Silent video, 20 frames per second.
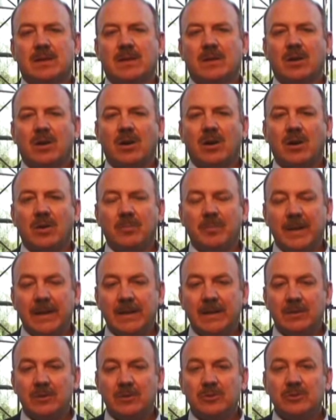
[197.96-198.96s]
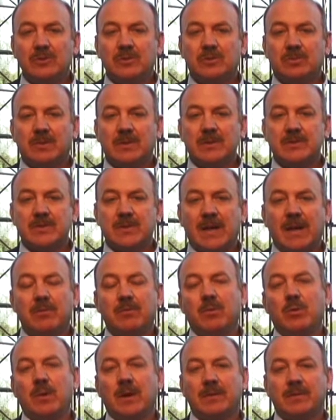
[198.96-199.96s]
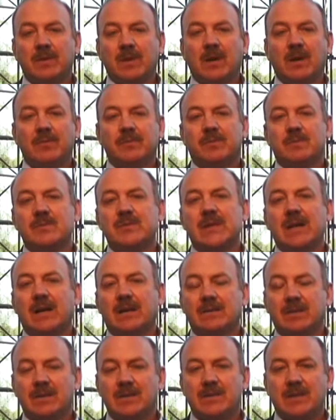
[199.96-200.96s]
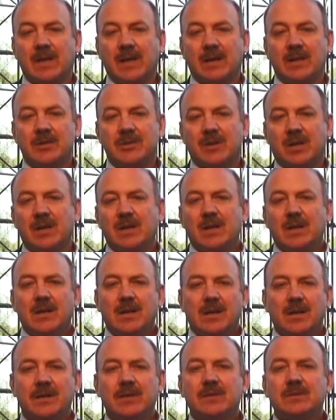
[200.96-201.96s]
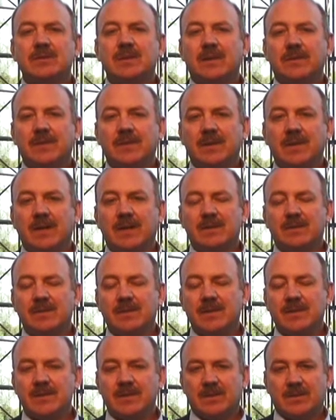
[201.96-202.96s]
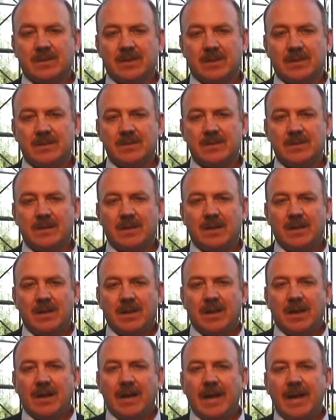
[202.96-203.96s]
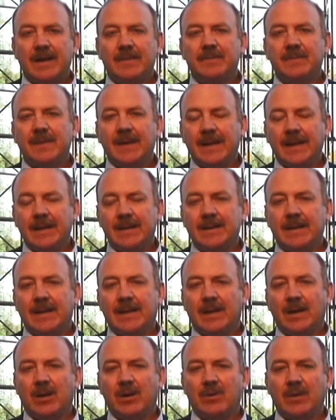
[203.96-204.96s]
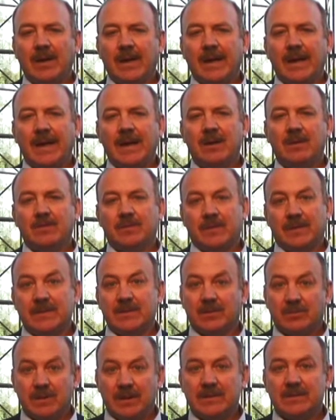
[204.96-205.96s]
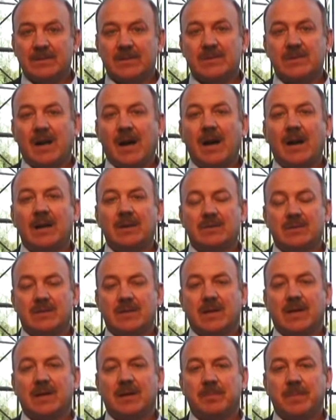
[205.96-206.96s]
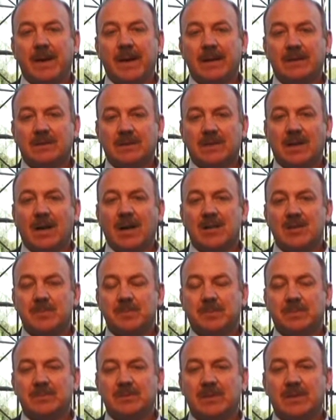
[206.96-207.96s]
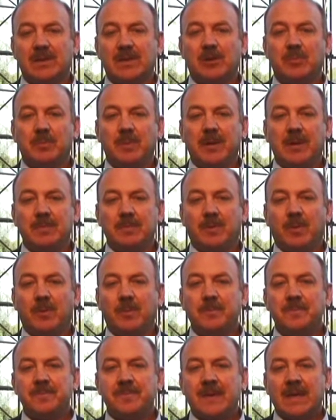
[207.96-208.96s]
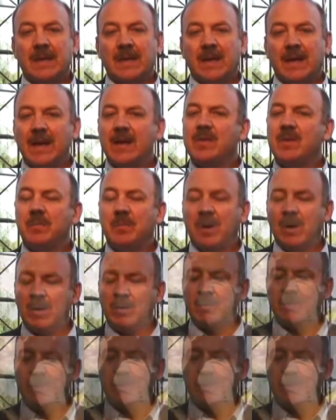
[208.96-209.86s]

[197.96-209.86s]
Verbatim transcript: there are many Lutherans who have come from Southeast Asia, and they're different ethnicities. And they now have a great desire to take back the gospel to their people. And the Hmong